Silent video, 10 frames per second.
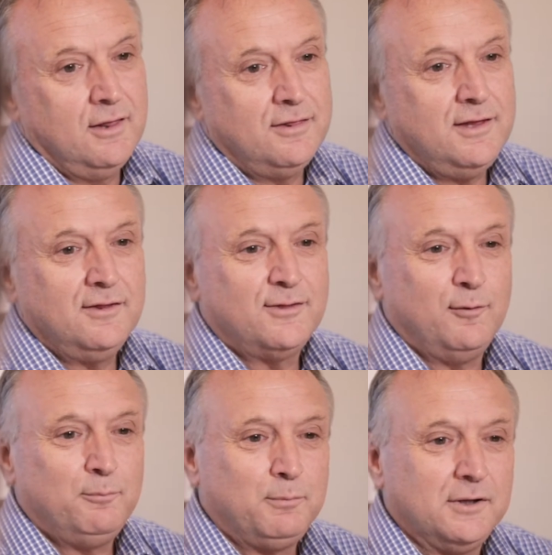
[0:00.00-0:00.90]
think
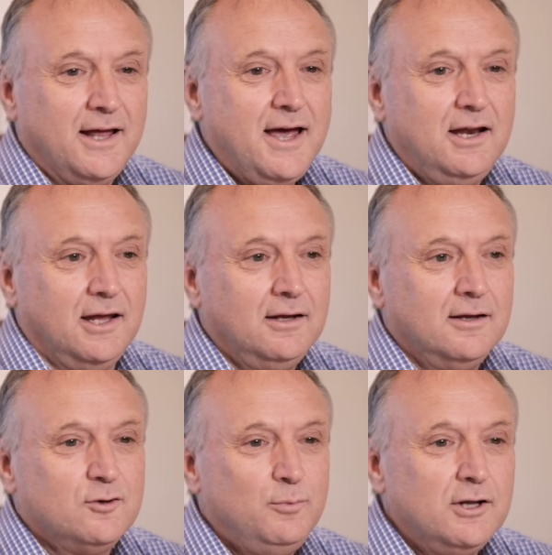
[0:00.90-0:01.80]
that planning
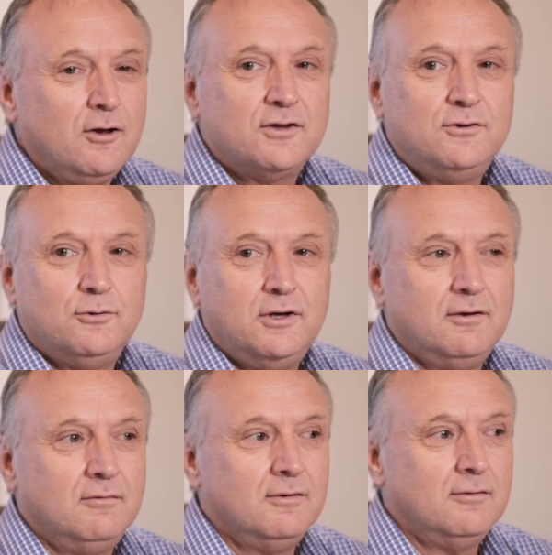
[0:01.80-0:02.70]
is a bit like
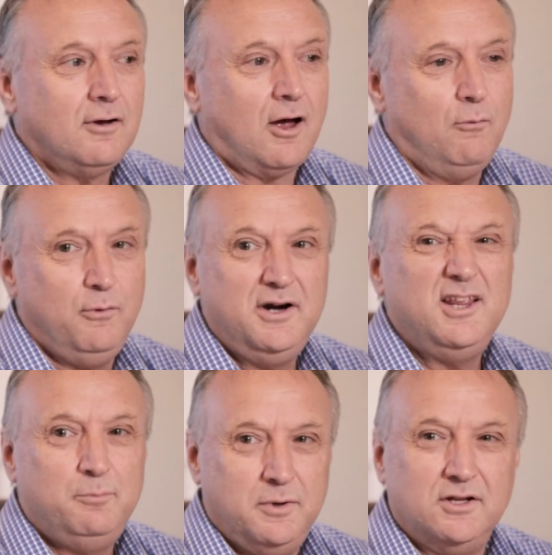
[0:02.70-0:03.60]
doing a
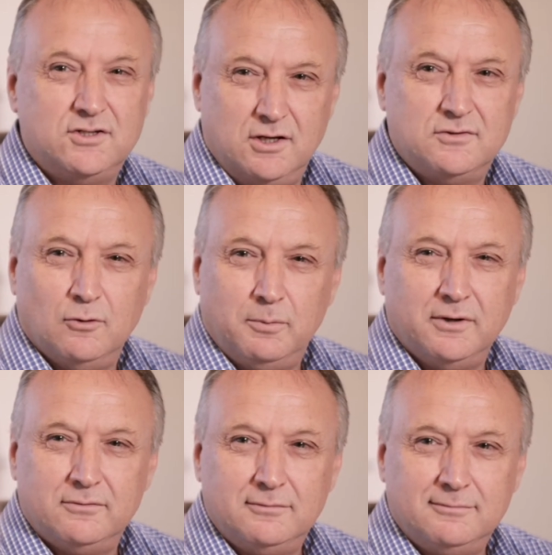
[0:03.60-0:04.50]
really big jigsaw
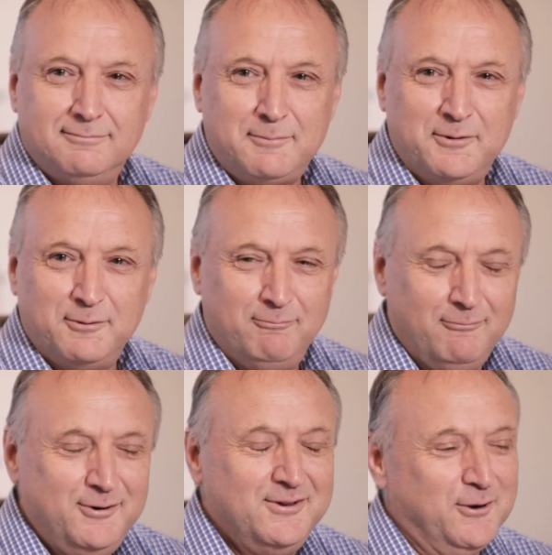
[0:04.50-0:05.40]
puzzle. Mm-hmm. Remember the
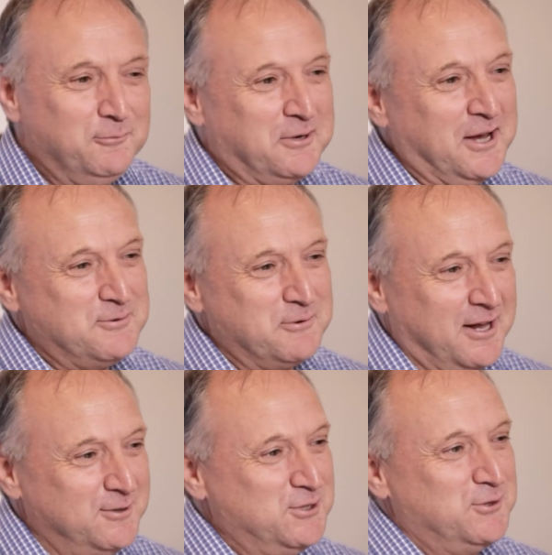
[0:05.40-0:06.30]
really old days we
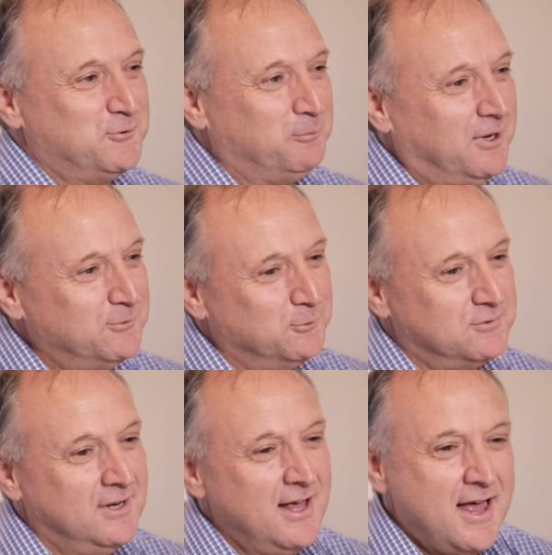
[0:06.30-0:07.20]
had jigsaw puzzles, and